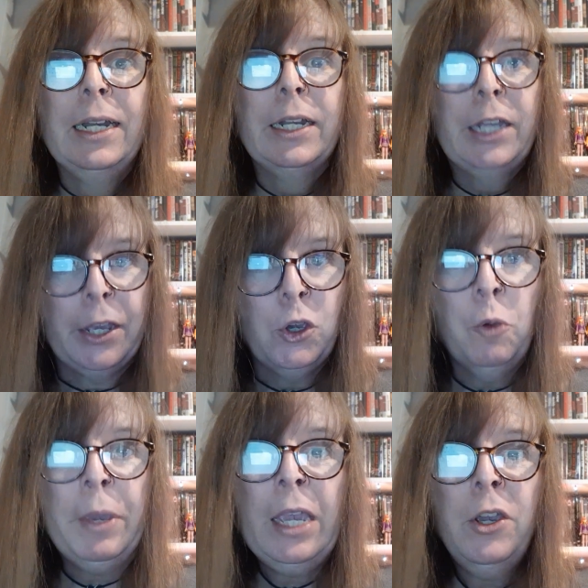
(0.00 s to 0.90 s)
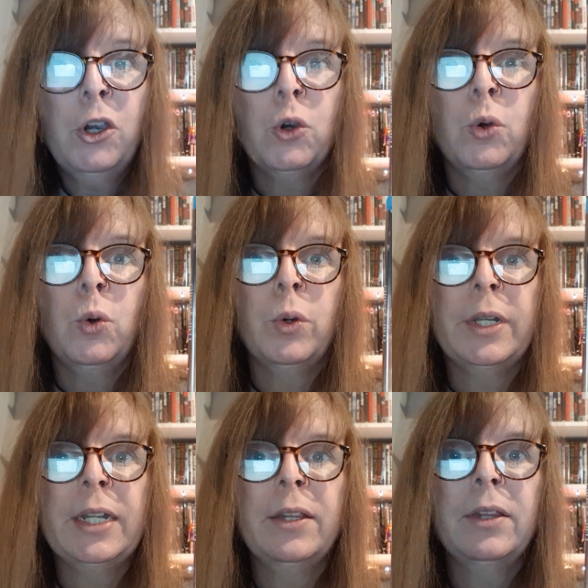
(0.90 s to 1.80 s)
Kayumi, who
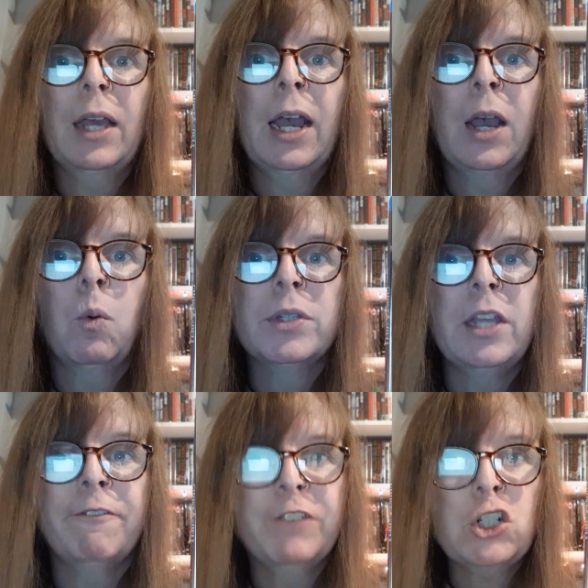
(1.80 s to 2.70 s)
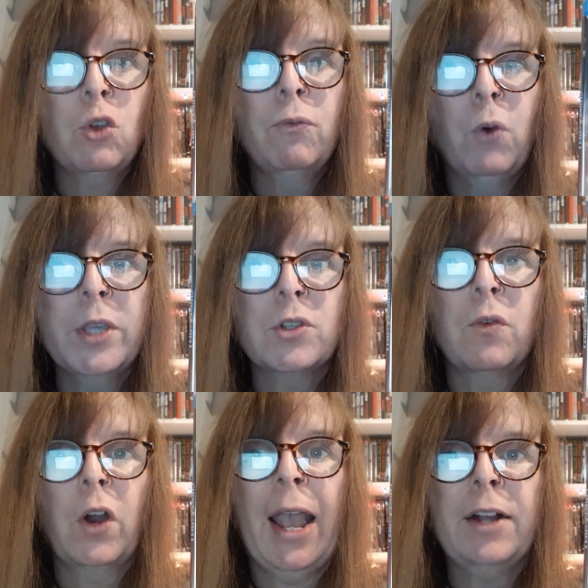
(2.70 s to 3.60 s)
was the official
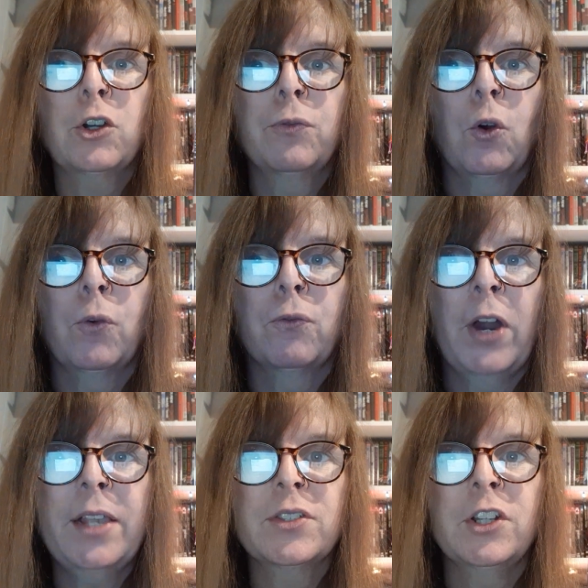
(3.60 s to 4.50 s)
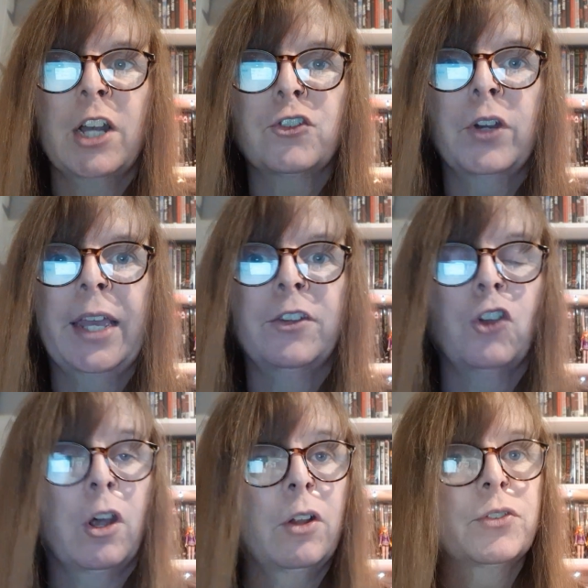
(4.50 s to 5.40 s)
voiceover actor for Frank Sinatra and
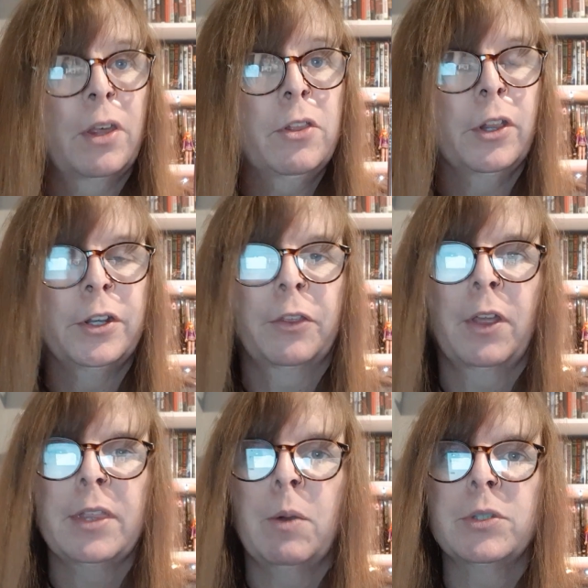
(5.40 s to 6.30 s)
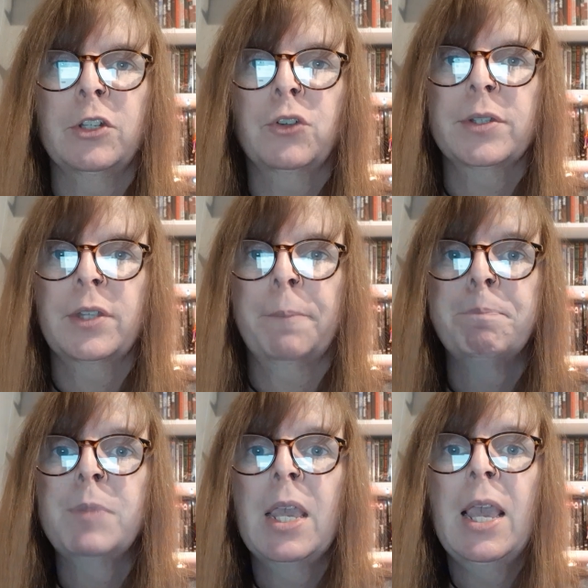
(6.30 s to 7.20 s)
Donald Sutherland. I thought that was interesting.
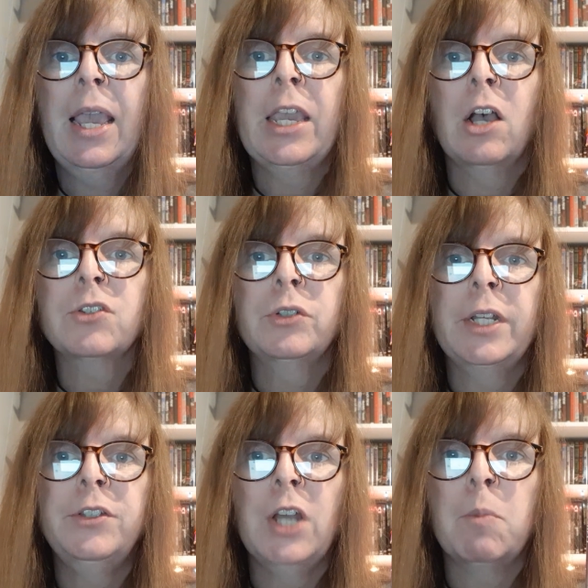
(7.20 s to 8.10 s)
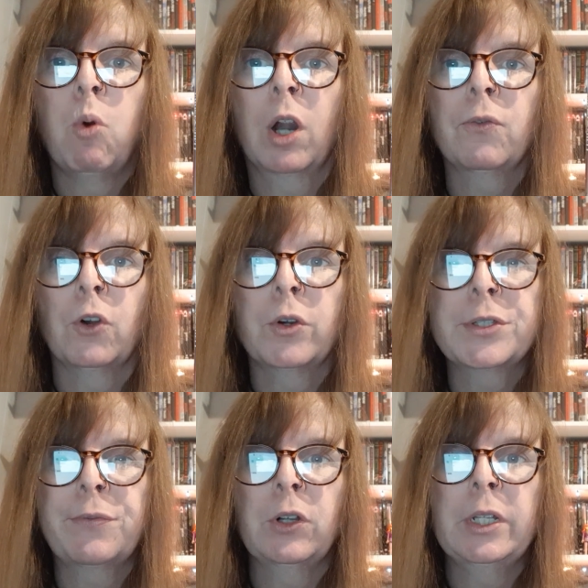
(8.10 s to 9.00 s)
He also did dub work for
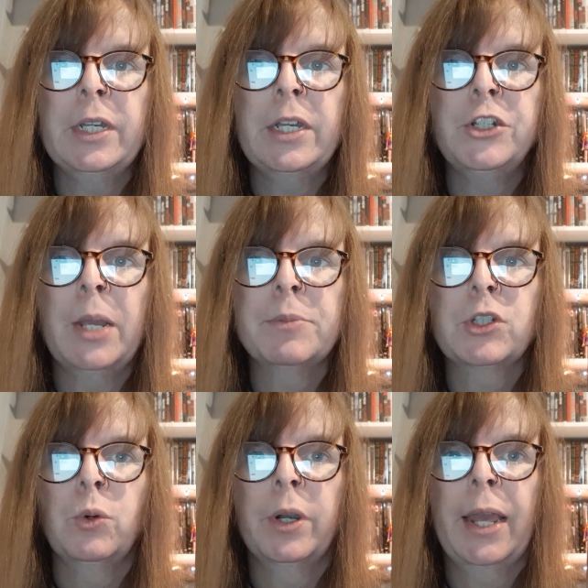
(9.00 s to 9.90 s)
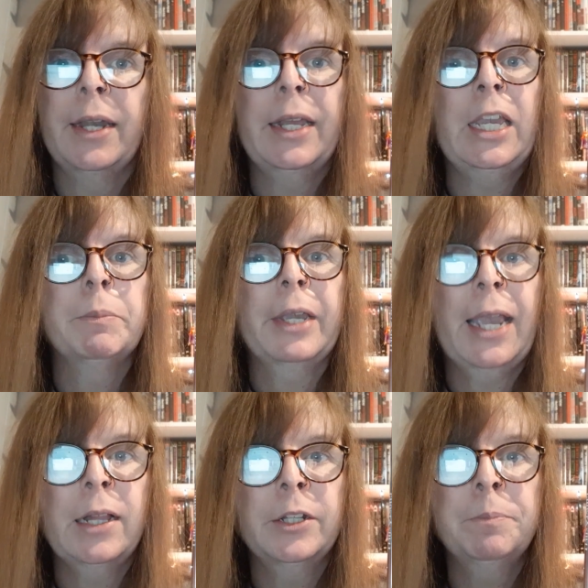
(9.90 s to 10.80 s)
Christopher Lee, James Stewart, and Ian
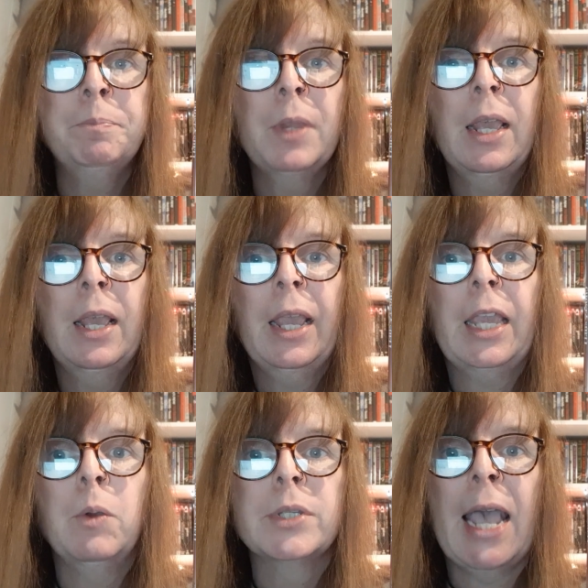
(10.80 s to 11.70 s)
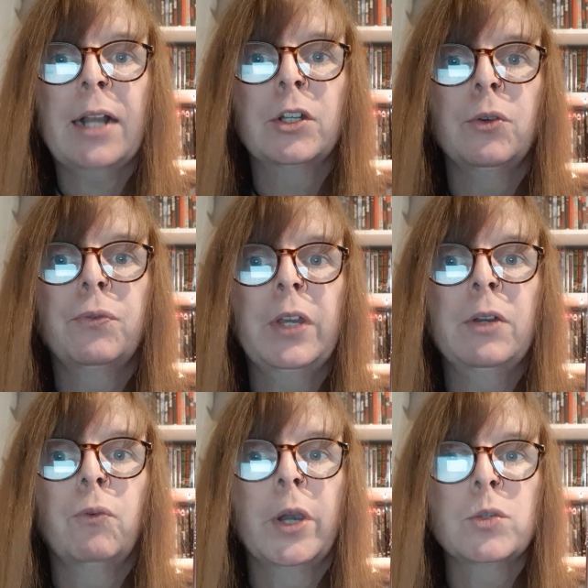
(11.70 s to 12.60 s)
McKellen. He was active in
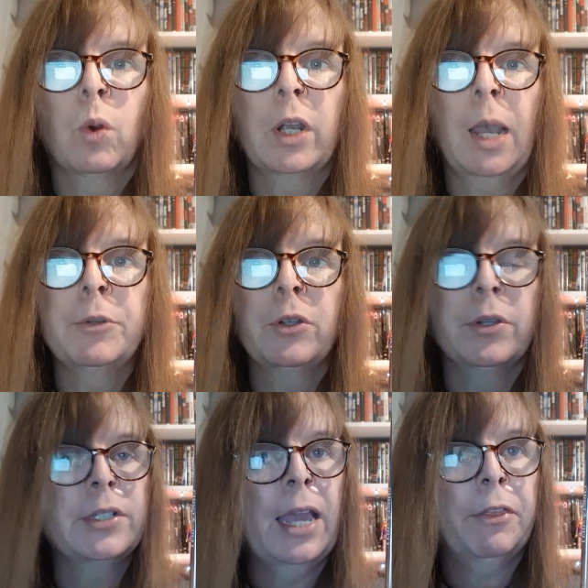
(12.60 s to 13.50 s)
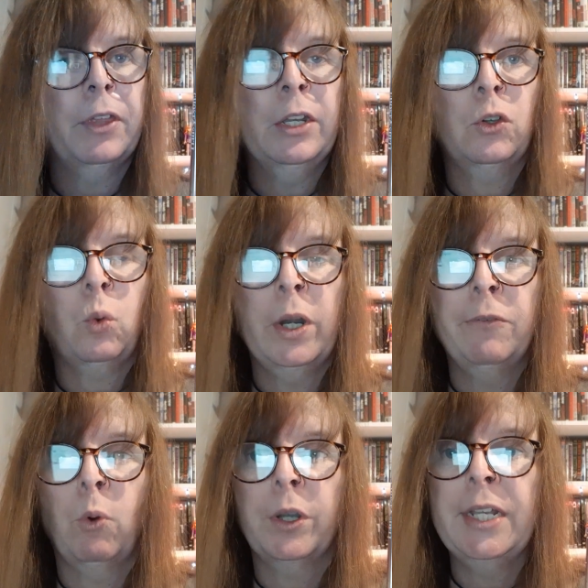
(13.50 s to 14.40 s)
voice work up until his death in
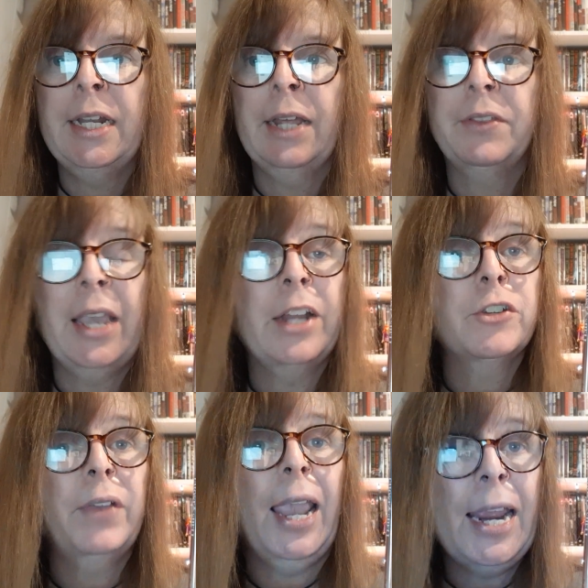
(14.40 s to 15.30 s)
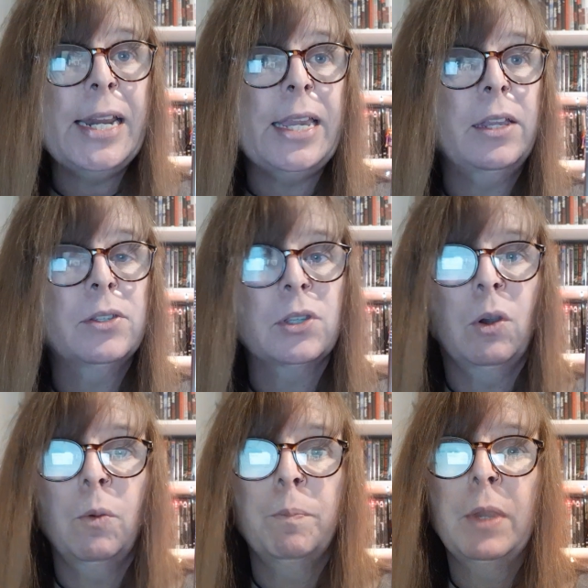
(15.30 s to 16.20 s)
2014 at the age of 80.
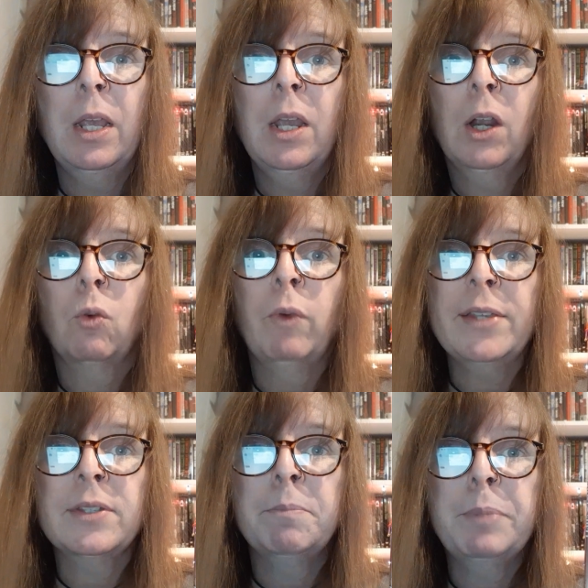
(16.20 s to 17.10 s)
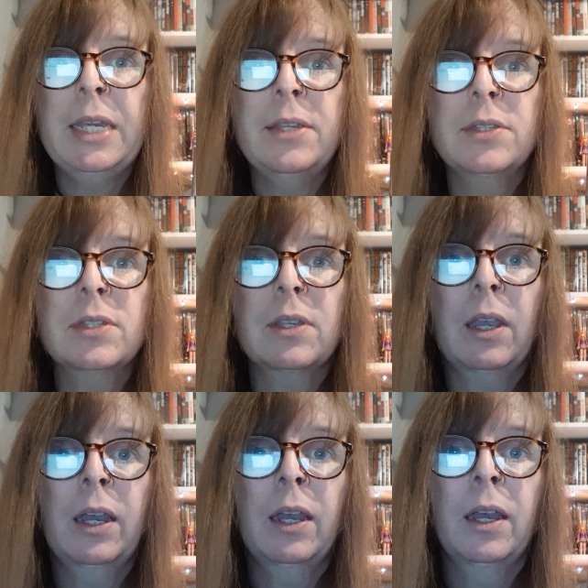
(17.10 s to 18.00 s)
So rest in peace,
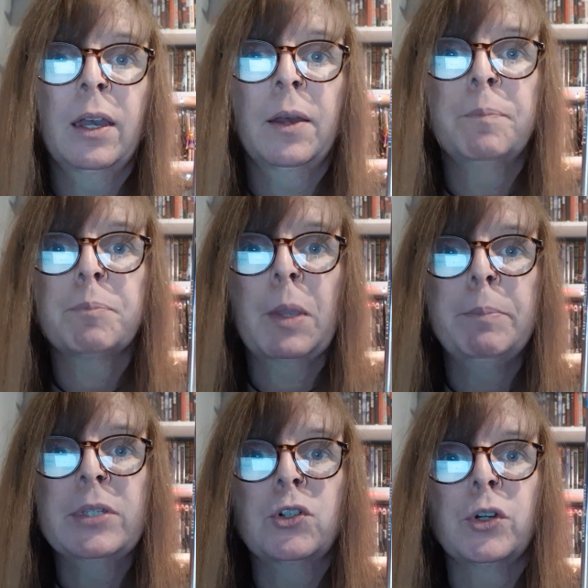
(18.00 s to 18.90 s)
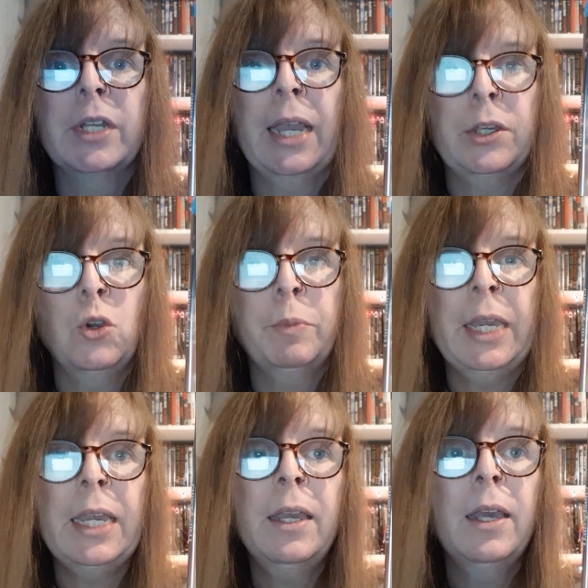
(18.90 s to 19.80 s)
Mr.
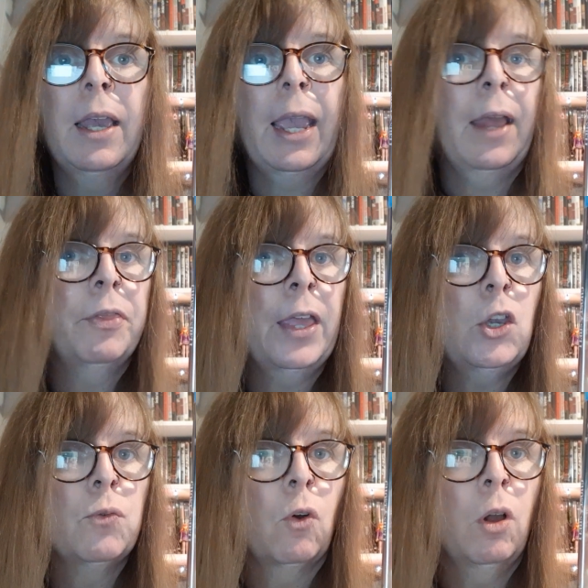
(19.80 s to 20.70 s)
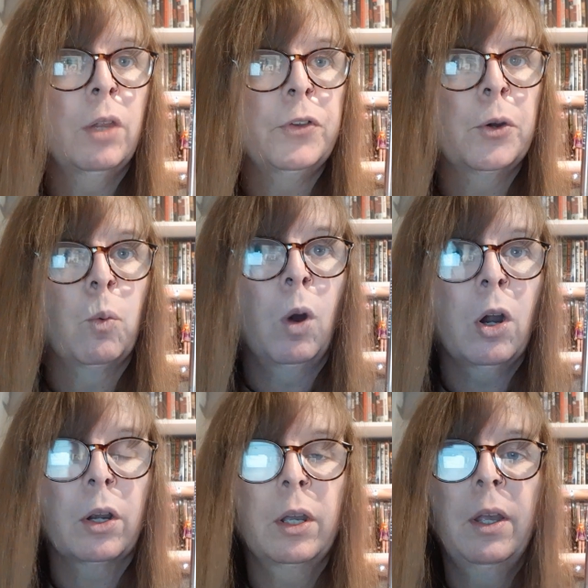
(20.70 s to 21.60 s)
Kayumi, and thank you for all of your
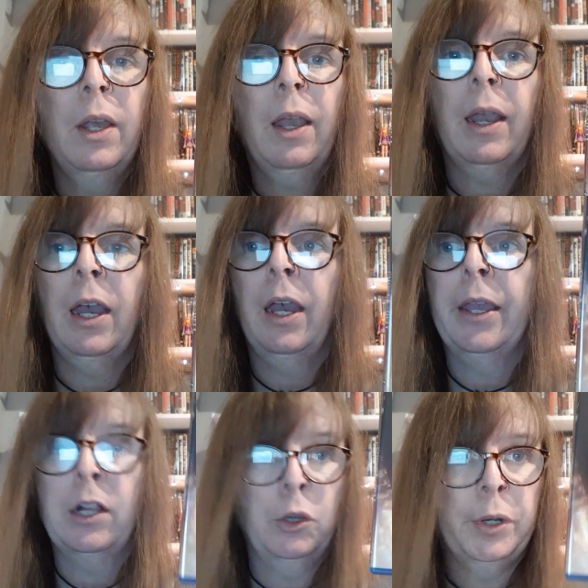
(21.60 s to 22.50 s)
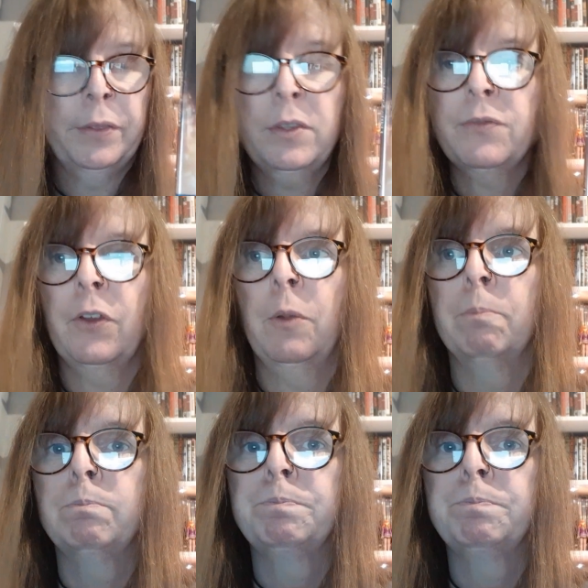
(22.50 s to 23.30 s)
work, including this film.